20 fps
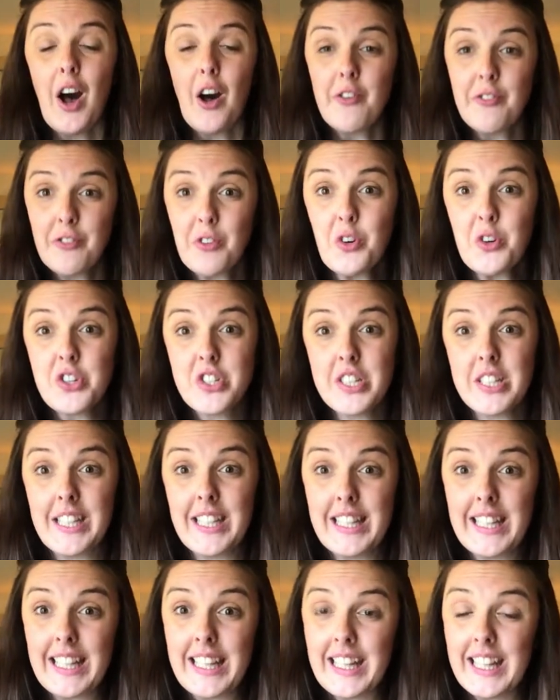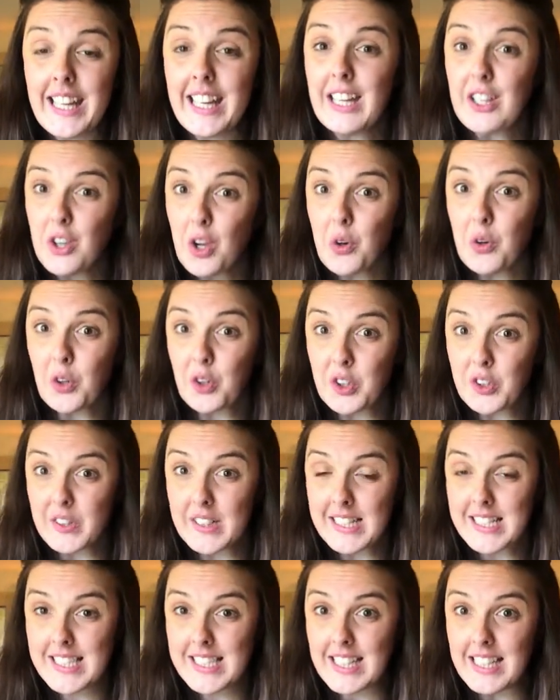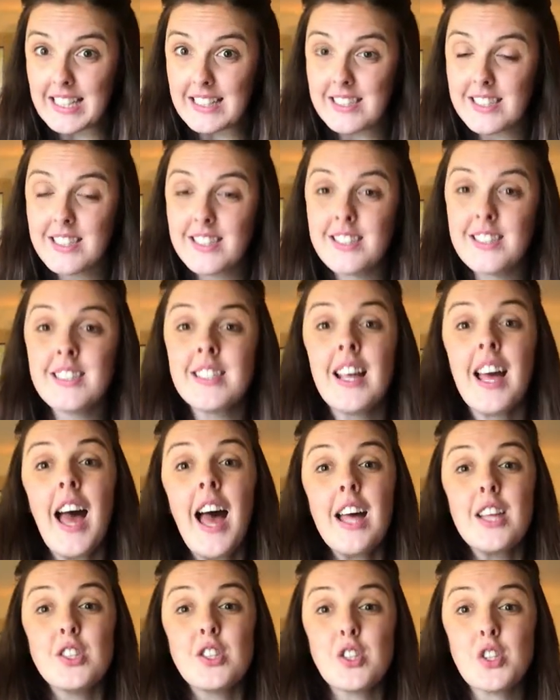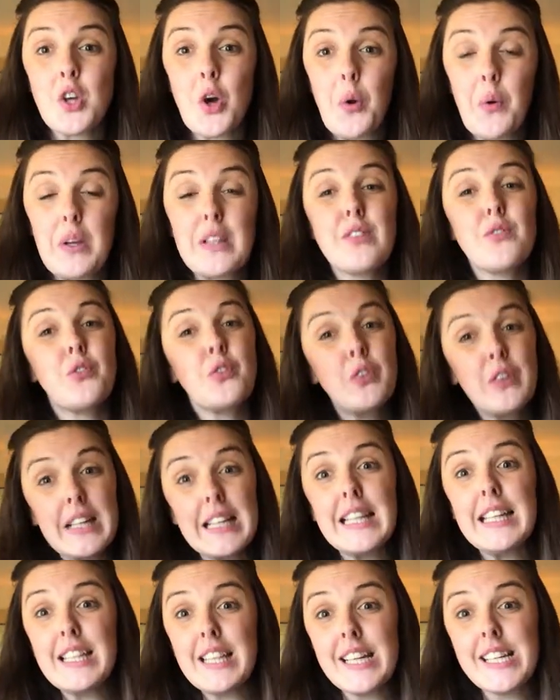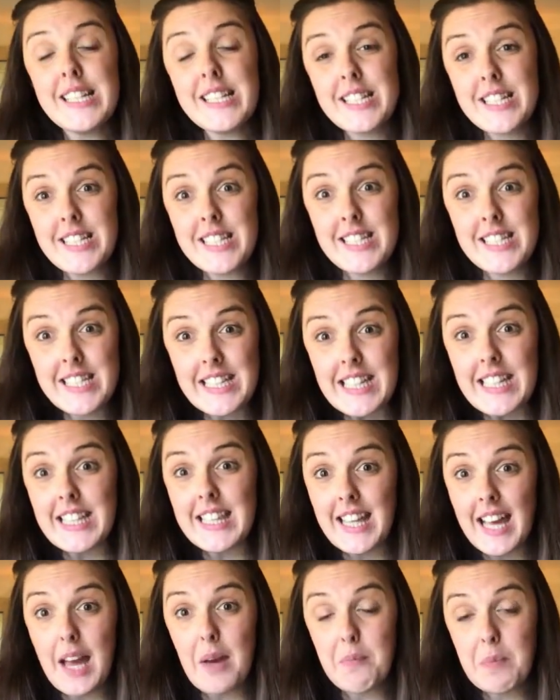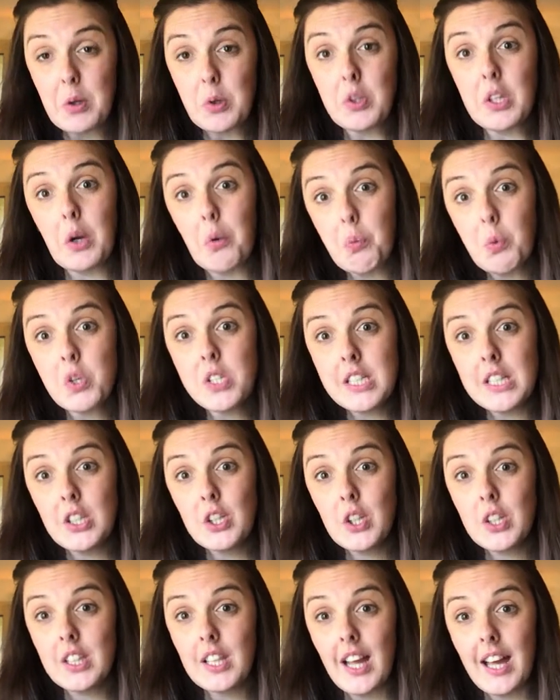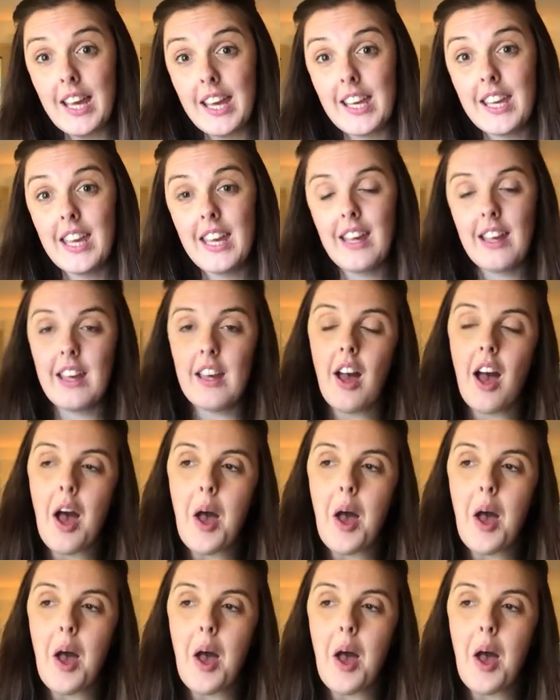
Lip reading: Unfortunately, it no longer exists, so it's really nice to see that building and what it looked like.